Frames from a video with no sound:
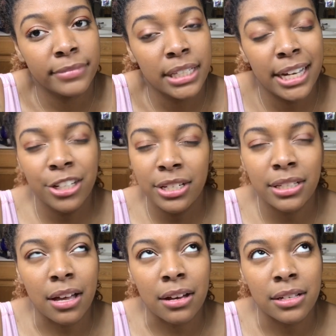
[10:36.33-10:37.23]
it just
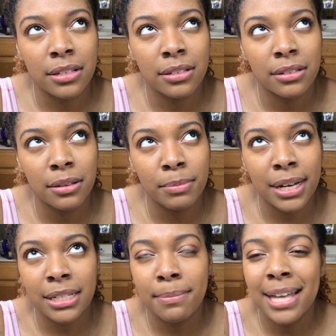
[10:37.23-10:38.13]
sucks
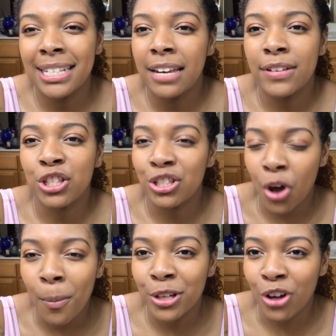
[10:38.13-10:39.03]
because it makes it even
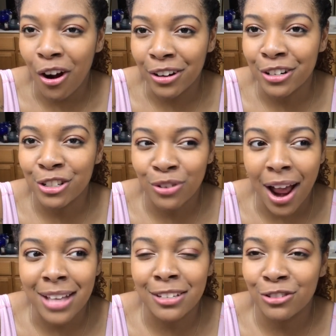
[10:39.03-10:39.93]
so much harder
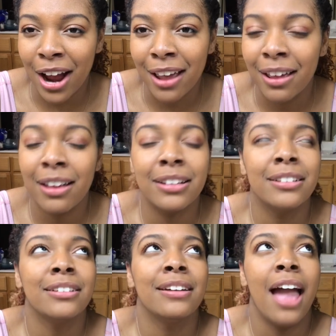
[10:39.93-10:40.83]
trying
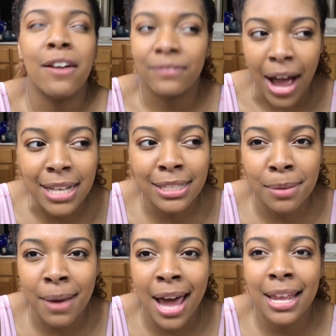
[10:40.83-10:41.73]
and find
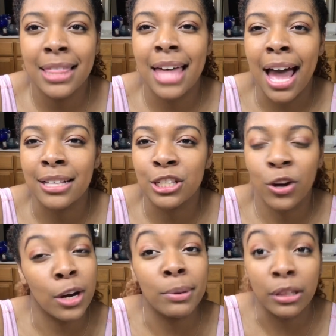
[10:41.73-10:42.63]
somebody that's
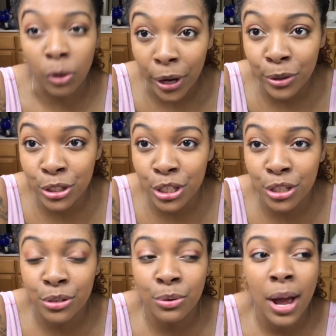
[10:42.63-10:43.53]
going to be loyal to
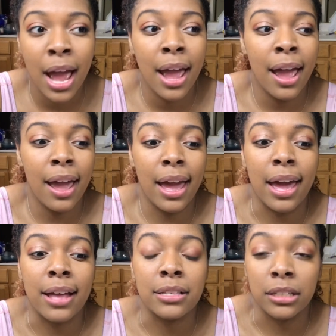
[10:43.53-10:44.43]
you
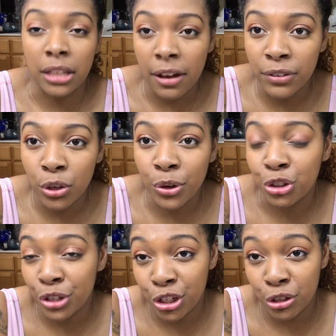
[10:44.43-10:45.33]
and love you and
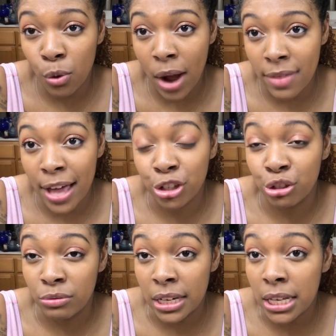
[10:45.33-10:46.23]
treat you the way that
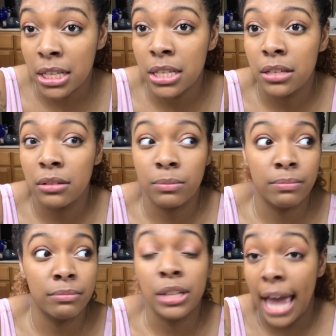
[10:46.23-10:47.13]
you need
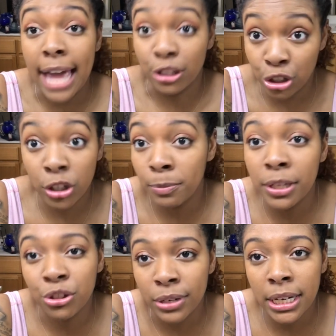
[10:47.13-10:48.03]
and should be
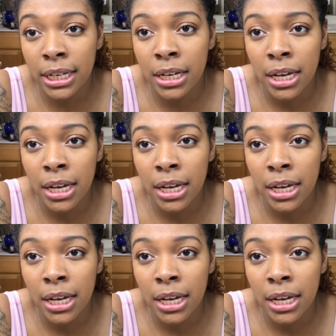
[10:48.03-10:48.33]
treated.